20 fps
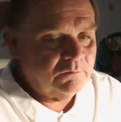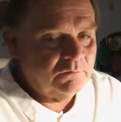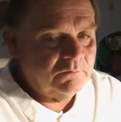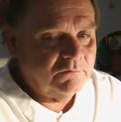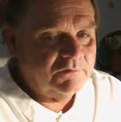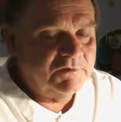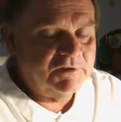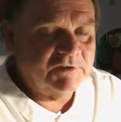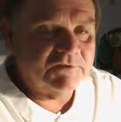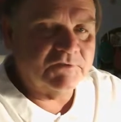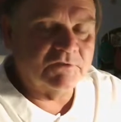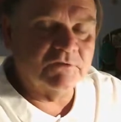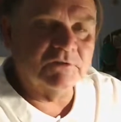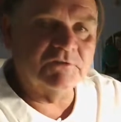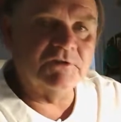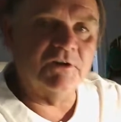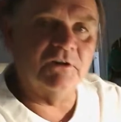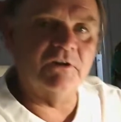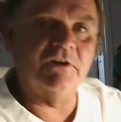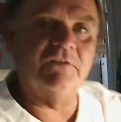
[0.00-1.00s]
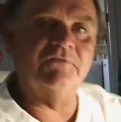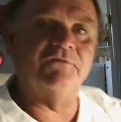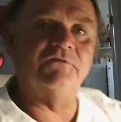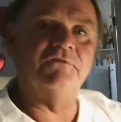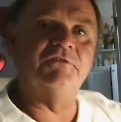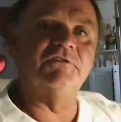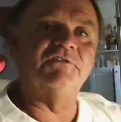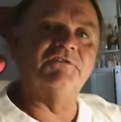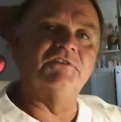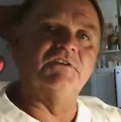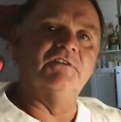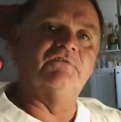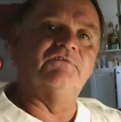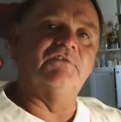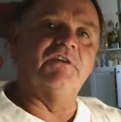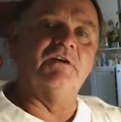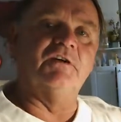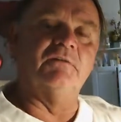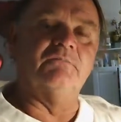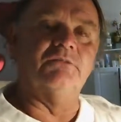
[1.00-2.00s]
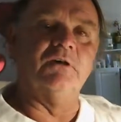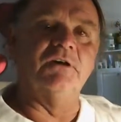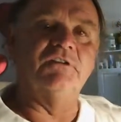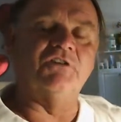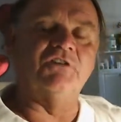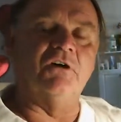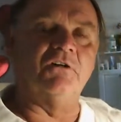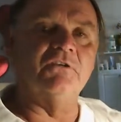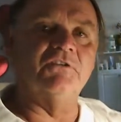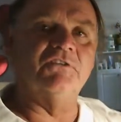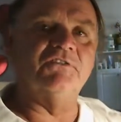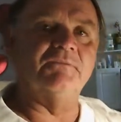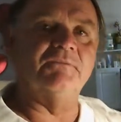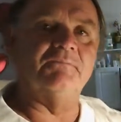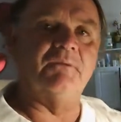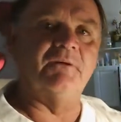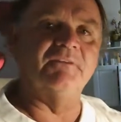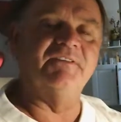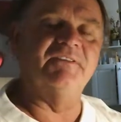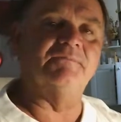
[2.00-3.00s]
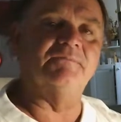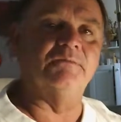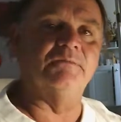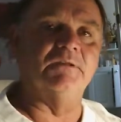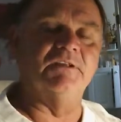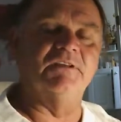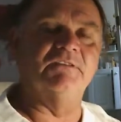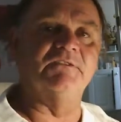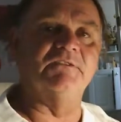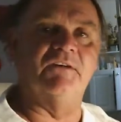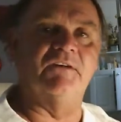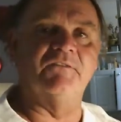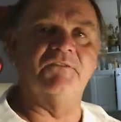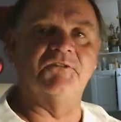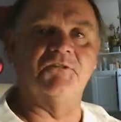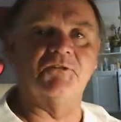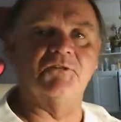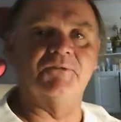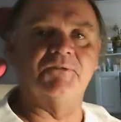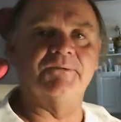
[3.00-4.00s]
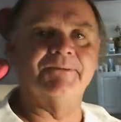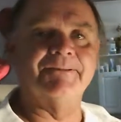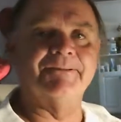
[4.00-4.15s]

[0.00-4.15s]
district attorney to see if they could bring charges upon these police officers.